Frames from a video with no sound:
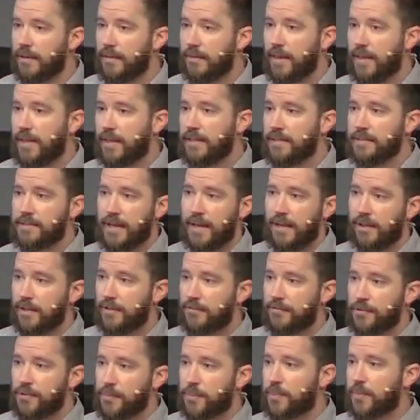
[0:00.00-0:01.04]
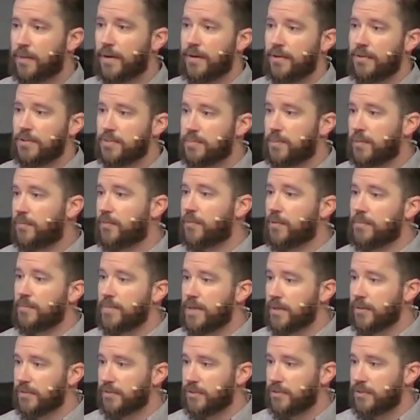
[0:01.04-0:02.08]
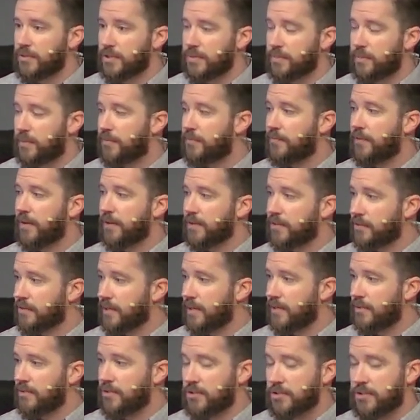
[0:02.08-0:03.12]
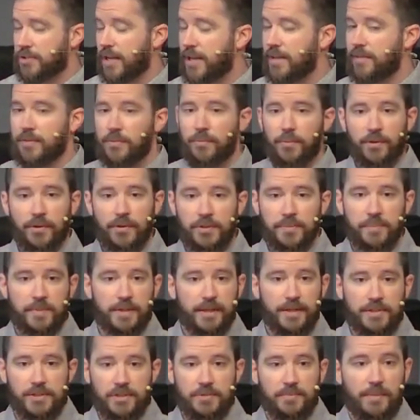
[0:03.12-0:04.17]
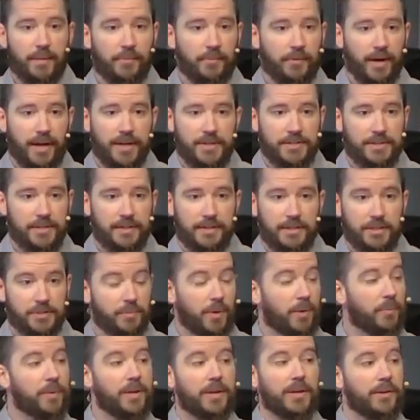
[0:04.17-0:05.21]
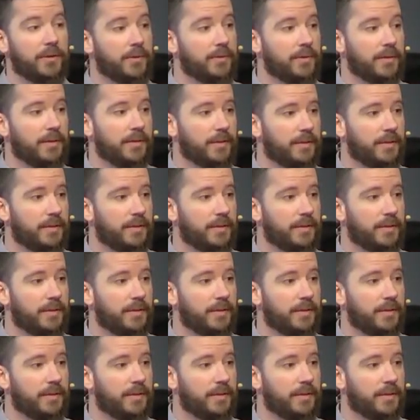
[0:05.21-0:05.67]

They can tell if your prayers before meals are just perfunctory and you're saying the words because you memorized it and it's what we do.